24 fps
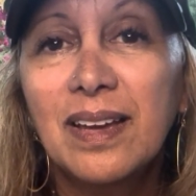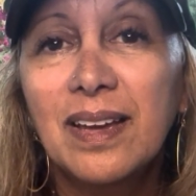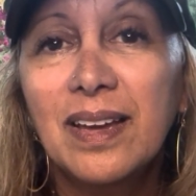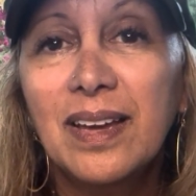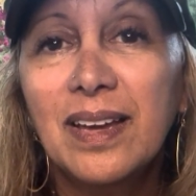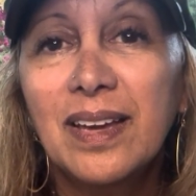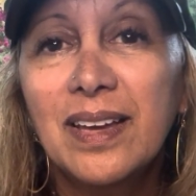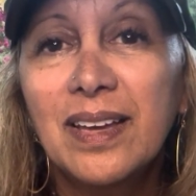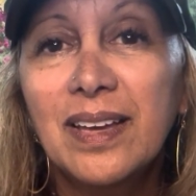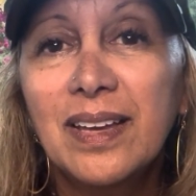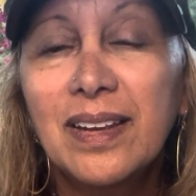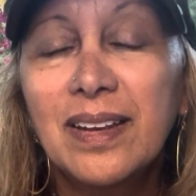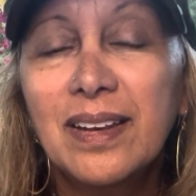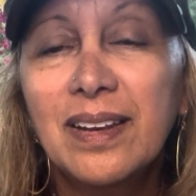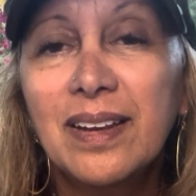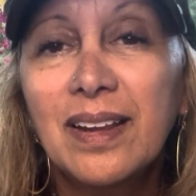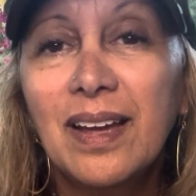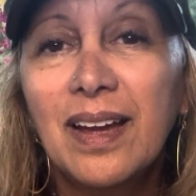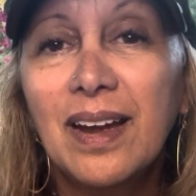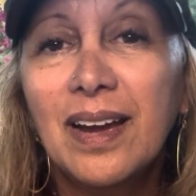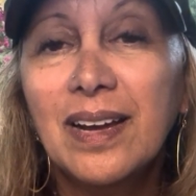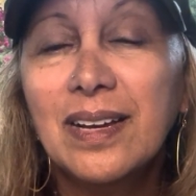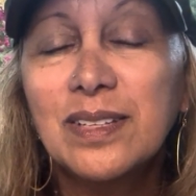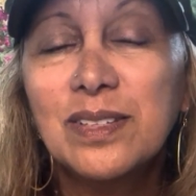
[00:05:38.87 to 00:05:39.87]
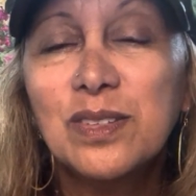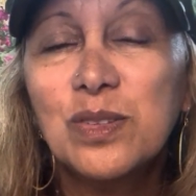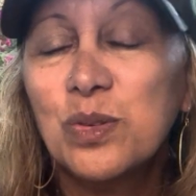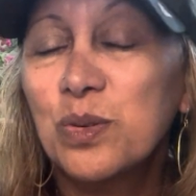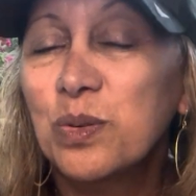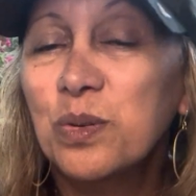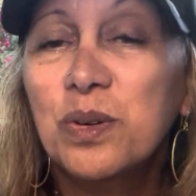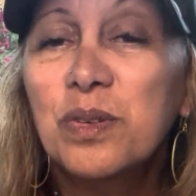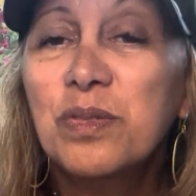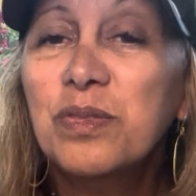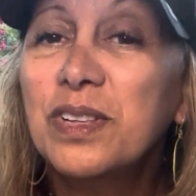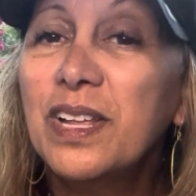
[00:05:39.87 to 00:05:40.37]
And I
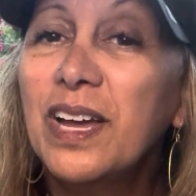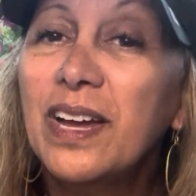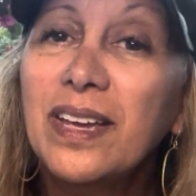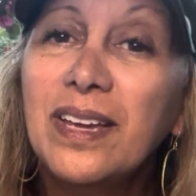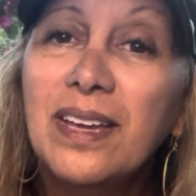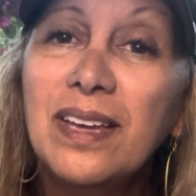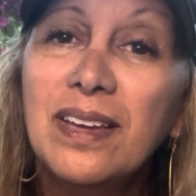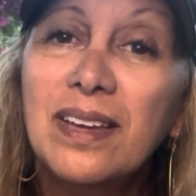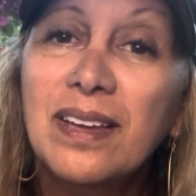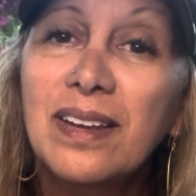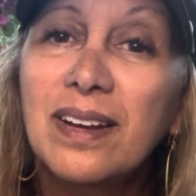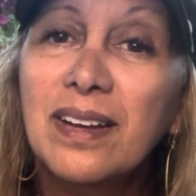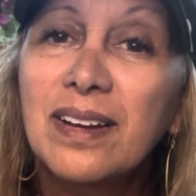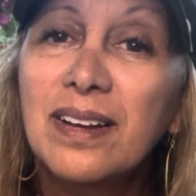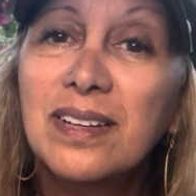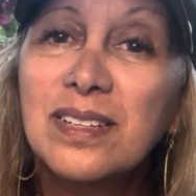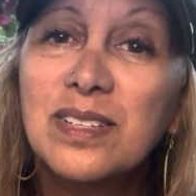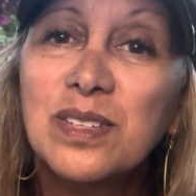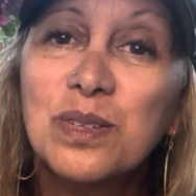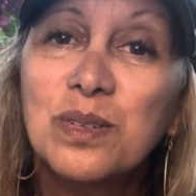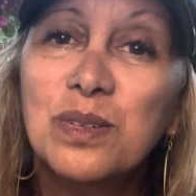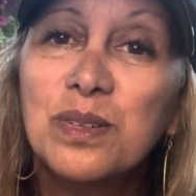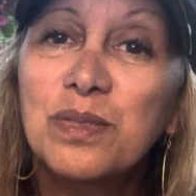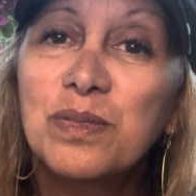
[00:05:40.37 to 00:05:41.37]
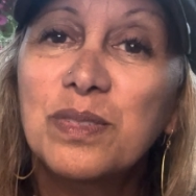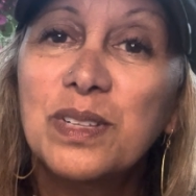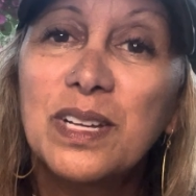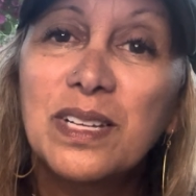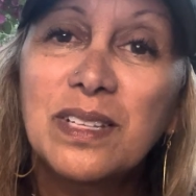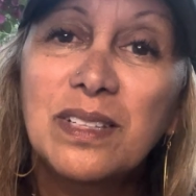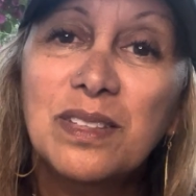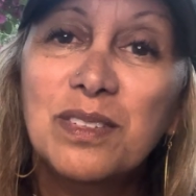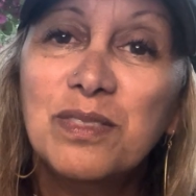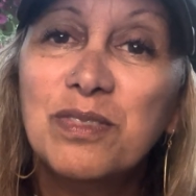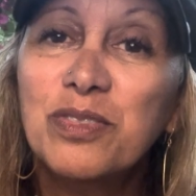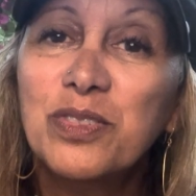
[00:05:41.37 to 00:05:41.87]
sort of like it. I sort of
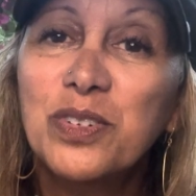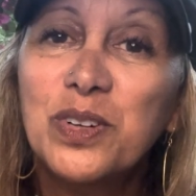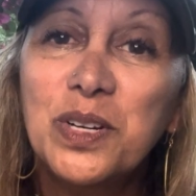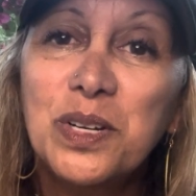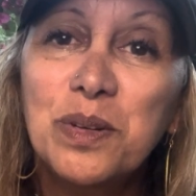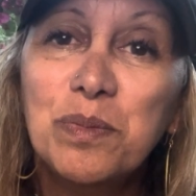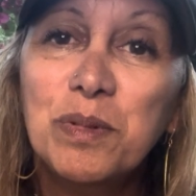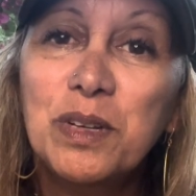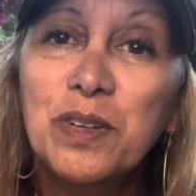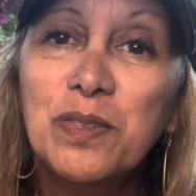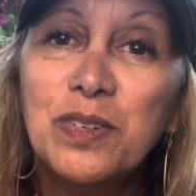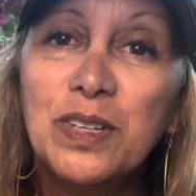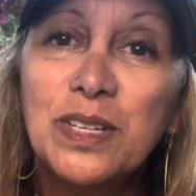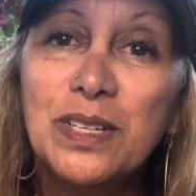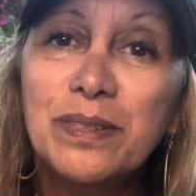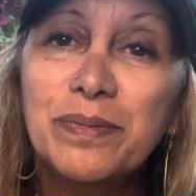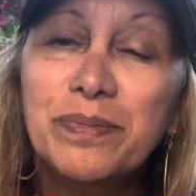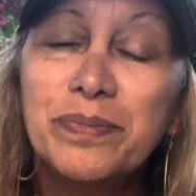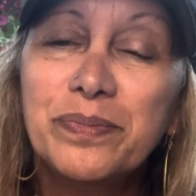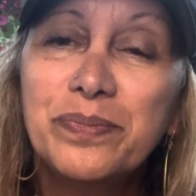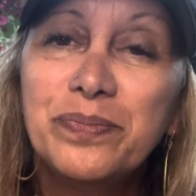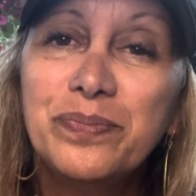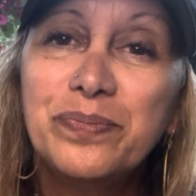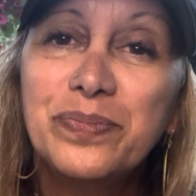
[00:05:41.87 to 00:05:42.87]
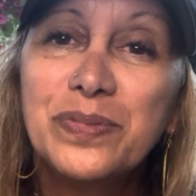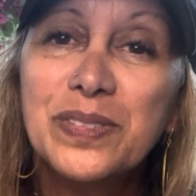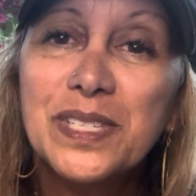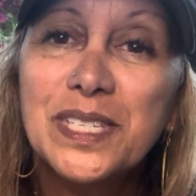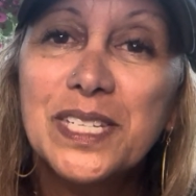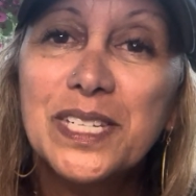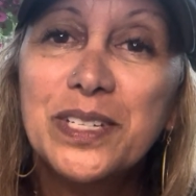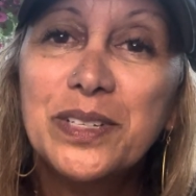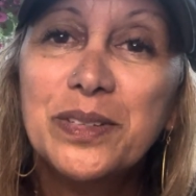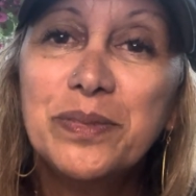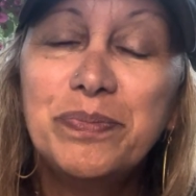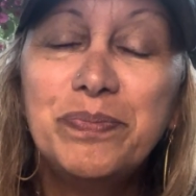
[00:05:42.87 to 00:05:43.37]
like the freedom of it.
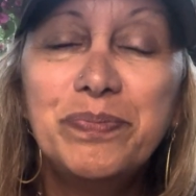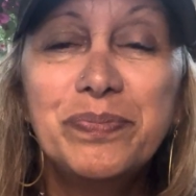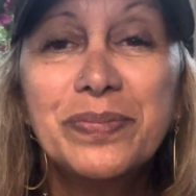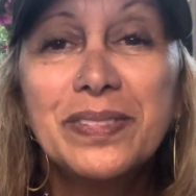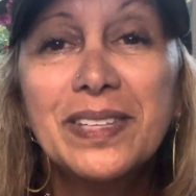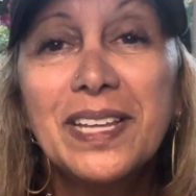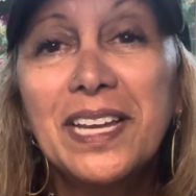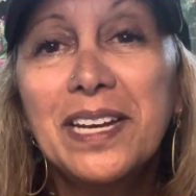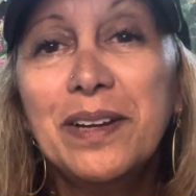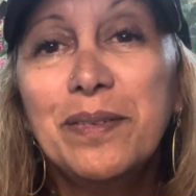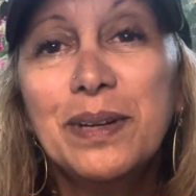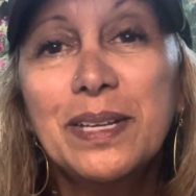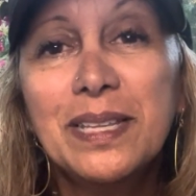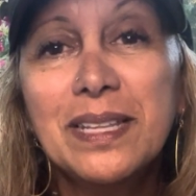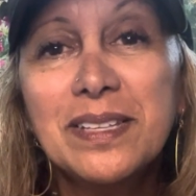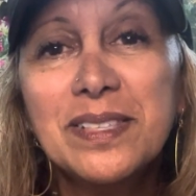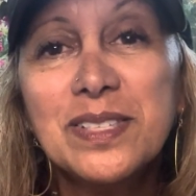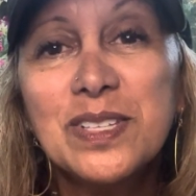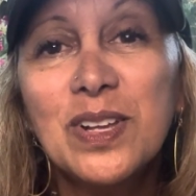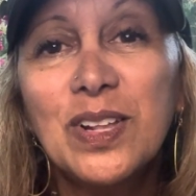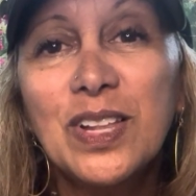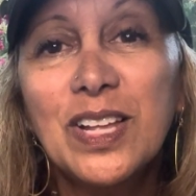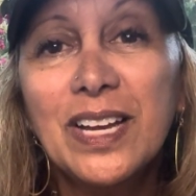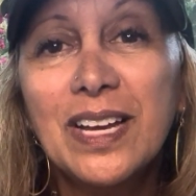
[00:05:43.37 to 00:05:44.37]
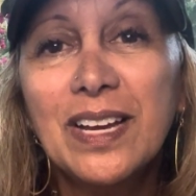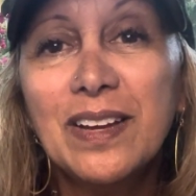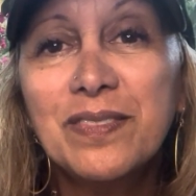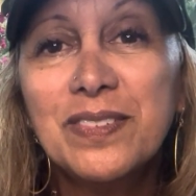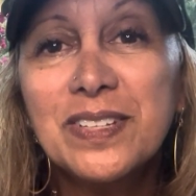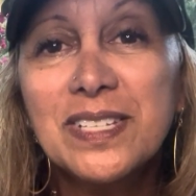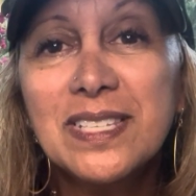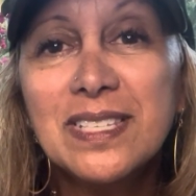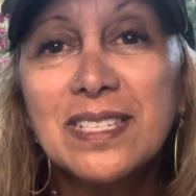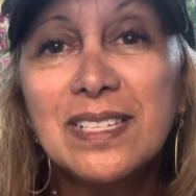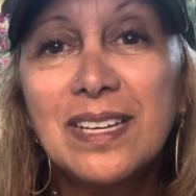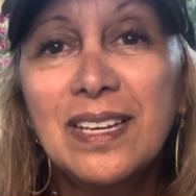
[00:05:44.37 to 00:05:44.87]
So anyway, that's all I have to
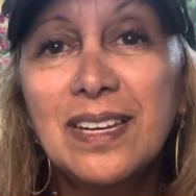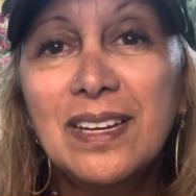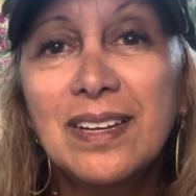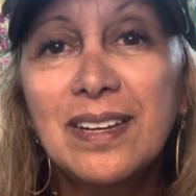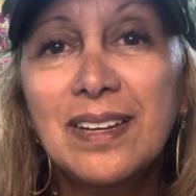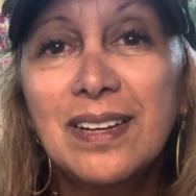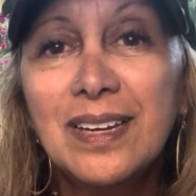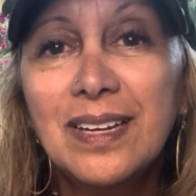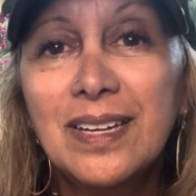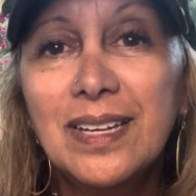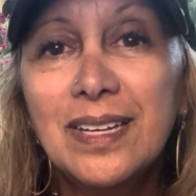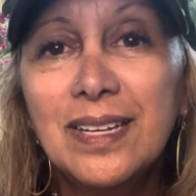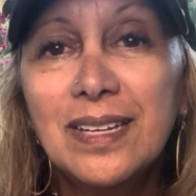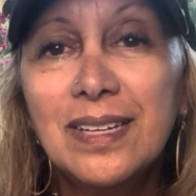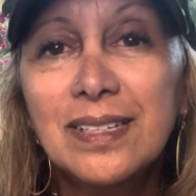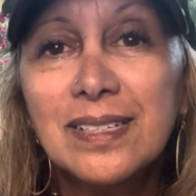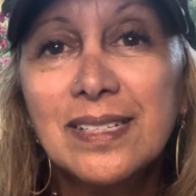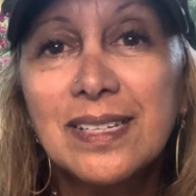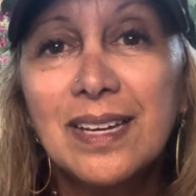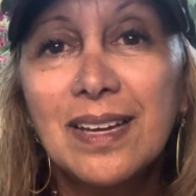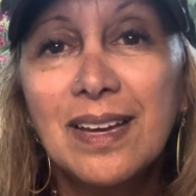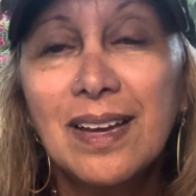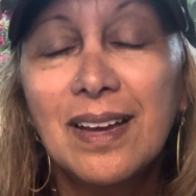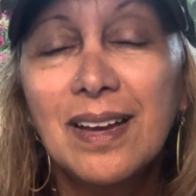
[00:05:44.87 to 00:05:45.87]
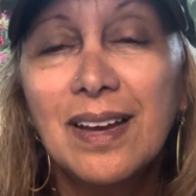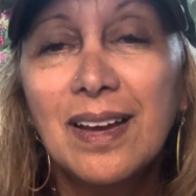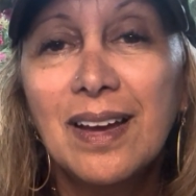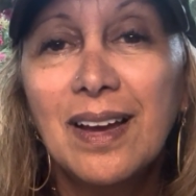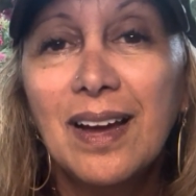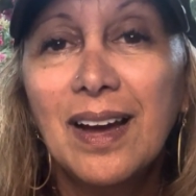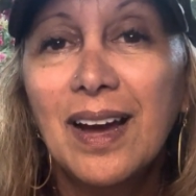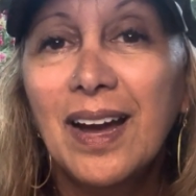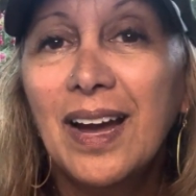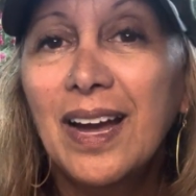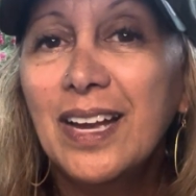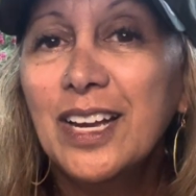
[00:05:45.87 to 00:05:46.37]
say tonight.
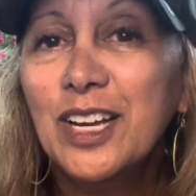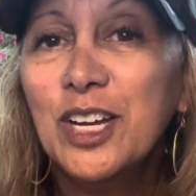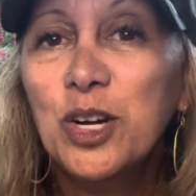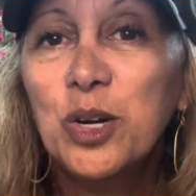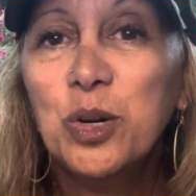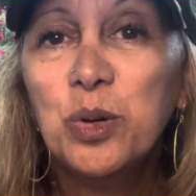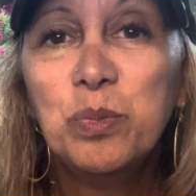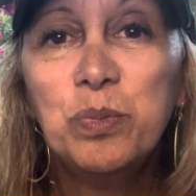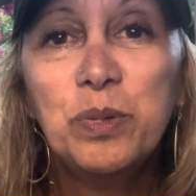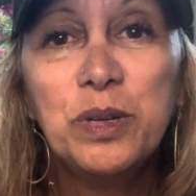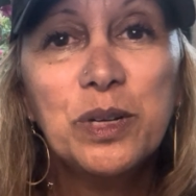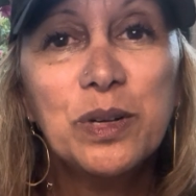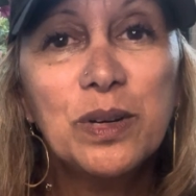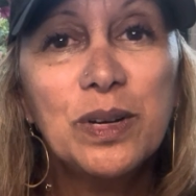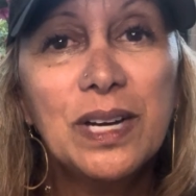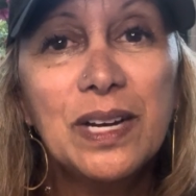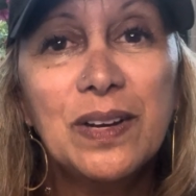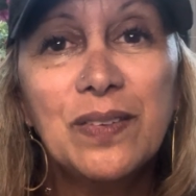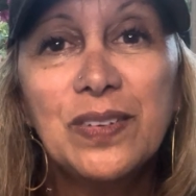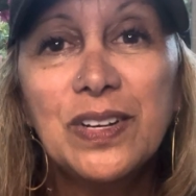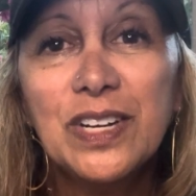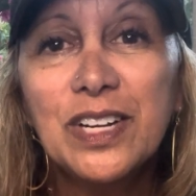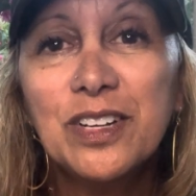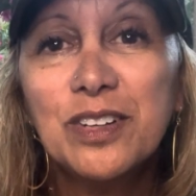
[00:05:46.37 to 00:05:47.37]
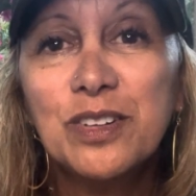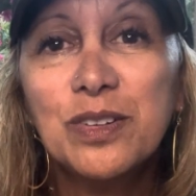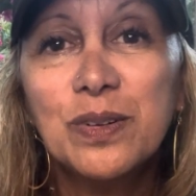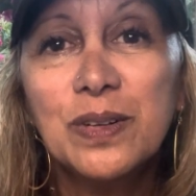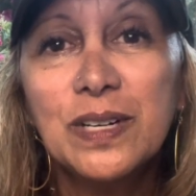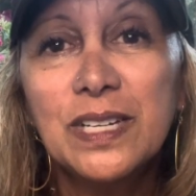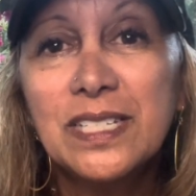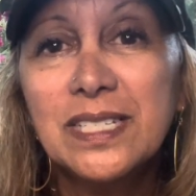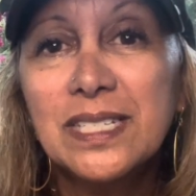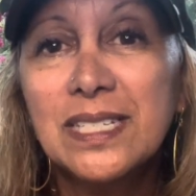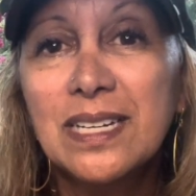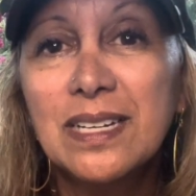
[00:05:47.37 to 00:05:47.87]
I hope you're having a
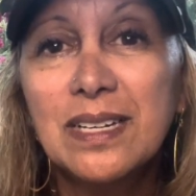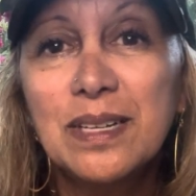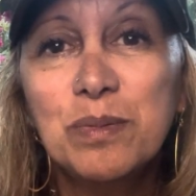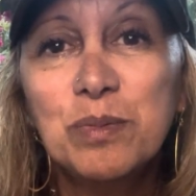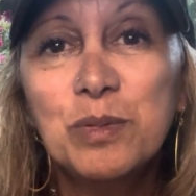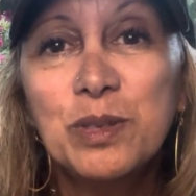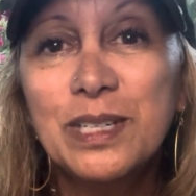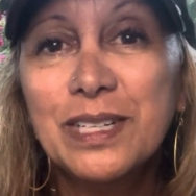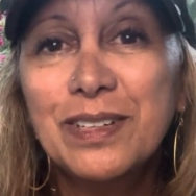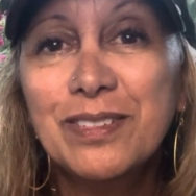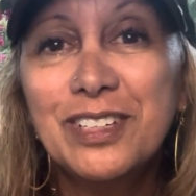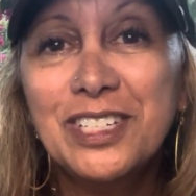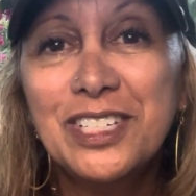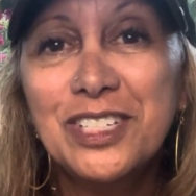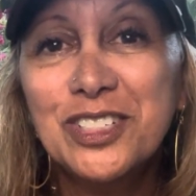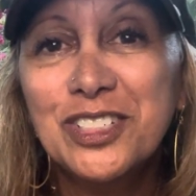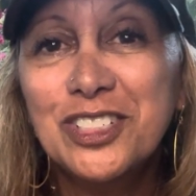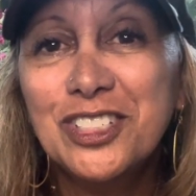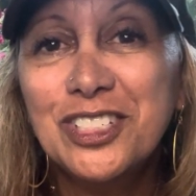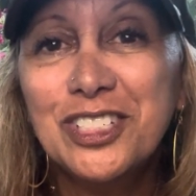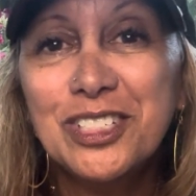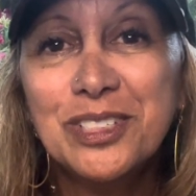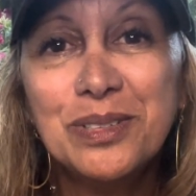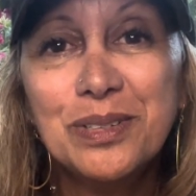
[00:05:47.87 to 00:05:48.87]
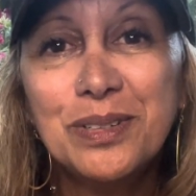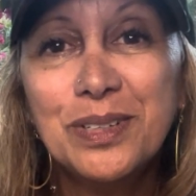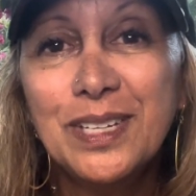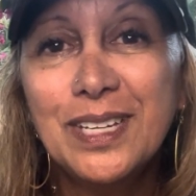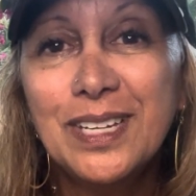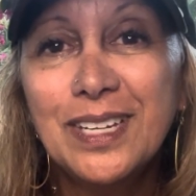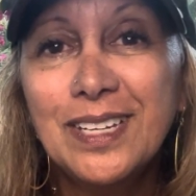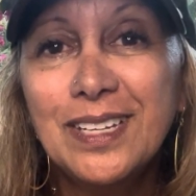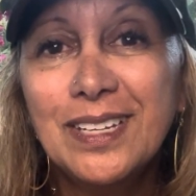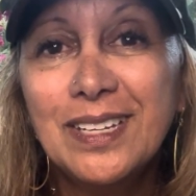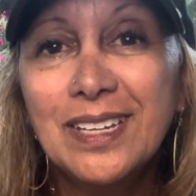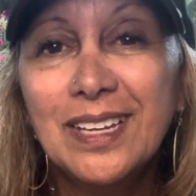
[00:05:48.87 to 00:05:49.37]
great time, whatever you're
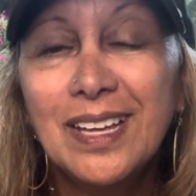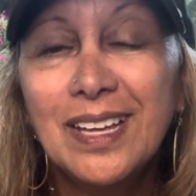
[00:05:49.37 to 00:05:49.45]
doing.